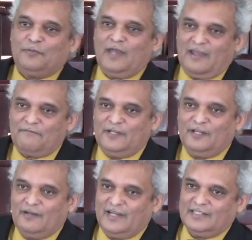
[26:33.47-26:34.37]
have in
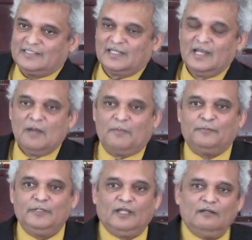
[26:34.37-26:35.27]
our hands,
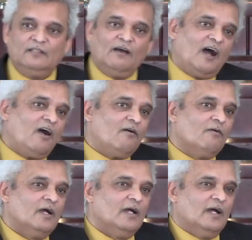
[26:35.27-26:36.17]
but we don't know
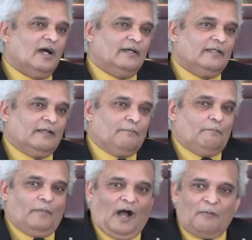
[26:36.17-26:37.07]
how
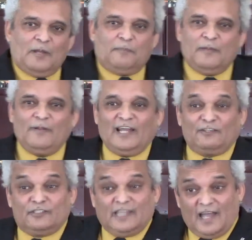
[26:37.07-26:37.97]
many people had
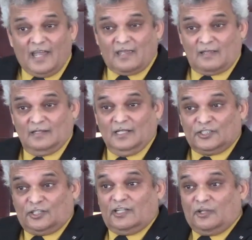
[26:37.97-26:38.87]
to die
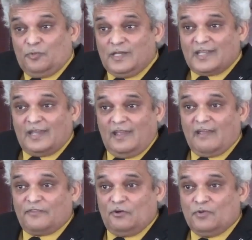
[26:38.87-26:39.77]
so that we can
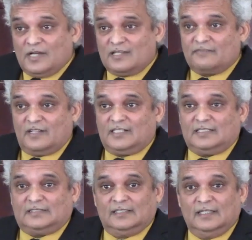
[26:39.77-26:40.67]
have the Word of
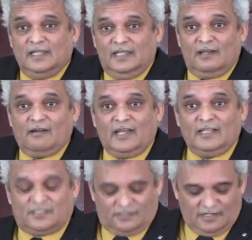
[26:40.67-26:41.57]
God in our
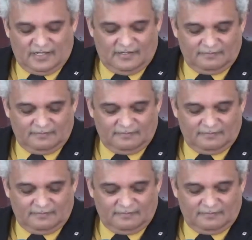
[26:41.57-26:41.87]
hands today.